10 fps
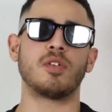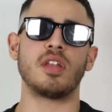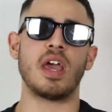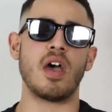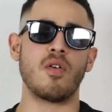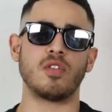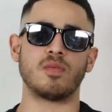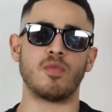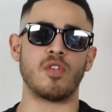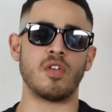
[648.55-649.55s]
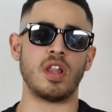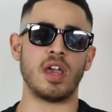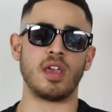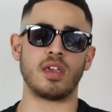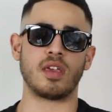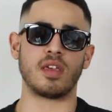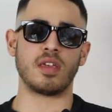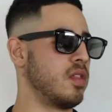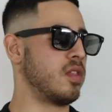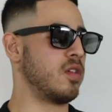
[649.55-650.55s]
but now it's more like
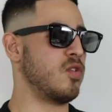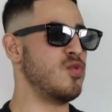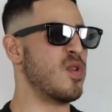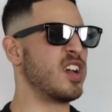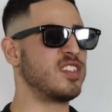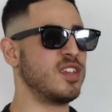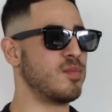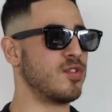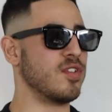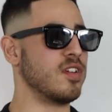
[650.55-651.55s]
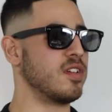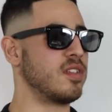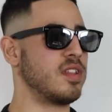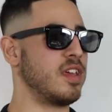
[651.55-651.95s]
who wants it more?